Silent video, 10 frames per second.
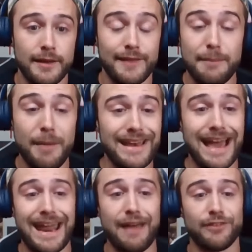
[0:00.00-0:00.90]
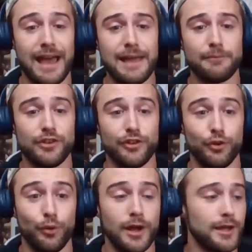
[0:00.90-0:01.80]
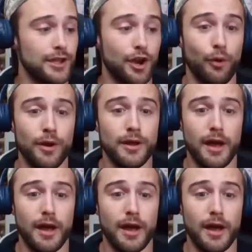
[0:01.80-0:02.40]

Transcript: they might not have time to do, you know,